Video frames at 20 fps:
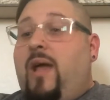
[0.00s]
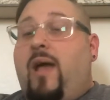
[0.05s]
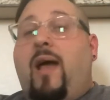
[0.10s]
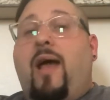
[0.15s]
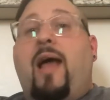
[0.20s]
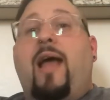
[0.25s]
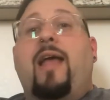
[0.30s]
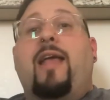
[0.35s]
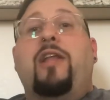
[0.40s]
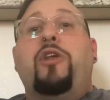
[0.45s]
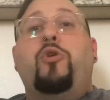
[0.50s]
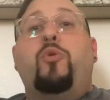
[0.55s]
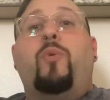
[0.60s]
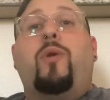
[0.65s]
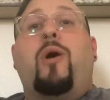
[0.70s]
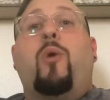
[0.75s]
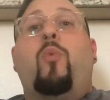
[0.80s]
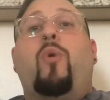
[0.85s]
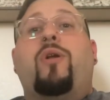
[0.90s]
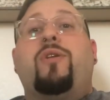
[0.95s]
I can do what
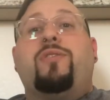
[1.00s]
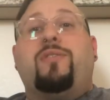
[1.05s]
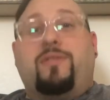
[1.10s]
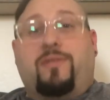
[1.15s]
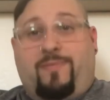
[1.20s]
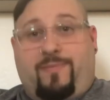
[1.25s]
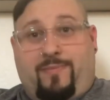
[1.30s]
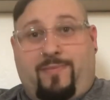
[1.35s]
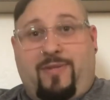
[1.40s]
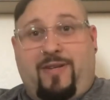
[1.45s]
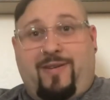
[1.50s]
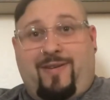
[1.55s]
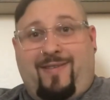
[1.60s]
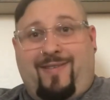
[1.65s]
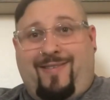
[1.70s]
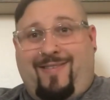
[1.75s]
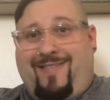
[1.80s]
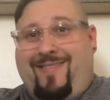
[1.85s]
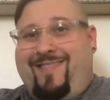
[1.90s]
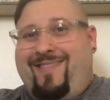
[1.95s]
I want.
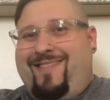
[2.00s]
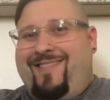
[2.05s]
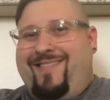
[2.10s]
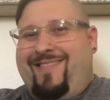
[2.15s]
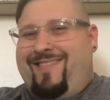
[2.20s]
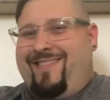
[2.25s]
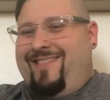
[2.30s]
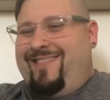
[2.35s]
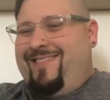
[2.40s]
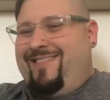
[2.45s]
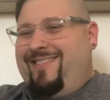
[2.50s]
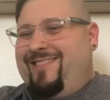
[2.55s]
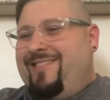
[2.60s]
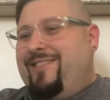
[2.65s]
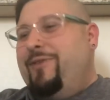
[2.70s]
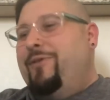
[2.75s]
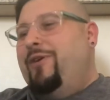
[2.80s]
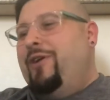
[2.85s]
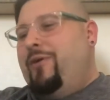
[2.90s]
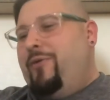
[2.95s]

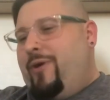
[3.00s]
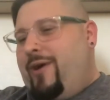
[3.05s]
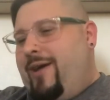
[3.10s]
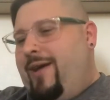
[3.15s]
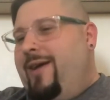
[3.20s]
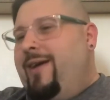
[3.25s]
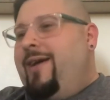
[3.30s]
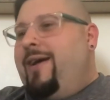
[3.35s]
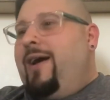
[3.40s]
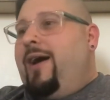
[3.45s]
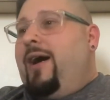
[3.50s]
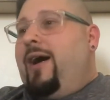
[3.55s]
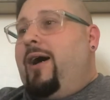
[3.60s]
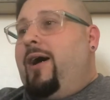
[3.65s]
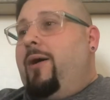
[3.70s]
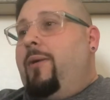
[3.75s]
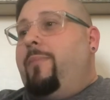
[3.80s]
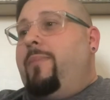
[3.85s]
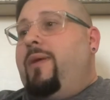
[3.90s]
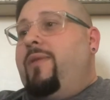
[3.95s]
So anyway,
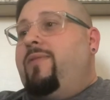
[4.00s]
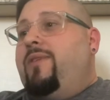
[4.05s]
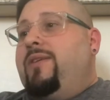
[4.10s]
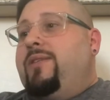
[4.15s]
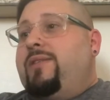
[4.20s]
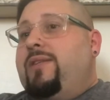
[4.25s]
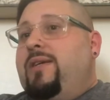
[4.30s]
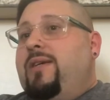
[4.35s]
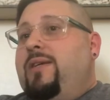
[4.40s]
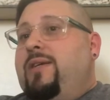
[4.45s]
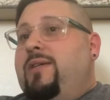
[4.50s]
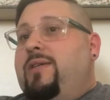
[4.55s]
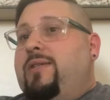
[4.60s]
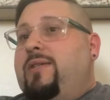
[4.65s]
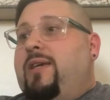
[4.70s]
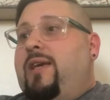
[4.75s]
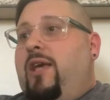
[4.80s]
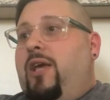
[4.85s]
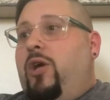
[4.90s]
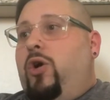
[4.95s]
this is
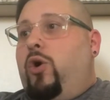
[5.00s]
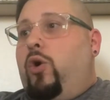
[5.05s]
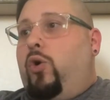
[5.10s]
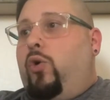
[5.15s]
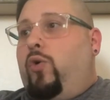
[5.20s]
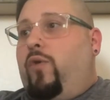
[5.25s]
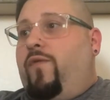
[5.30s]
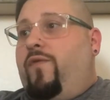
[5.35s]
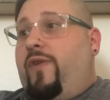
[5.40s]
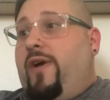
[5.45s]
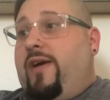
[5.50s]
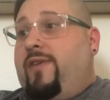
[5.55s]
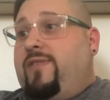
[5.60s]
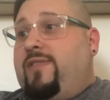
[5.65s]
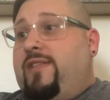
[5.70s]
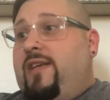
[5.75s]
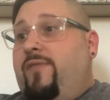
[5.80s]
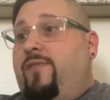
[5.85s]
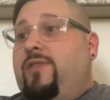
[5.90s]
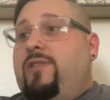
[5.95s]
King Cole
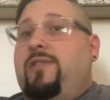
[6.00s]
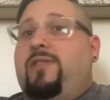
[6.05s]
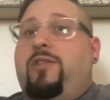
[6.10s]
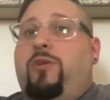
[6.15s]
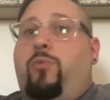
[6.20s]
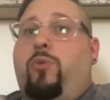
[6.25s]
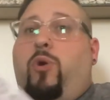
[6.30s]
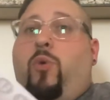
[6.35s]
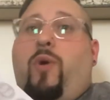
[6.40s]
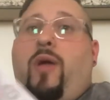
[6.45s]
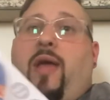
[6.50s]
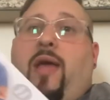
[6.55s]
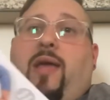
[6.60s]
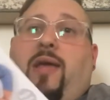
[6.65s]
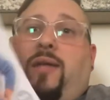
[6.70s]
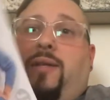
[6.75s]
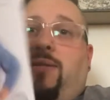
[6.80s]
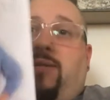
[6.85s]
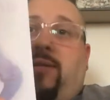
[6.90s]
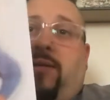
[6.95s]

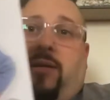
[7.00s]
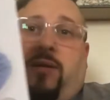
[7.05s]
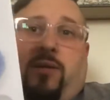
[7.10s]
5708,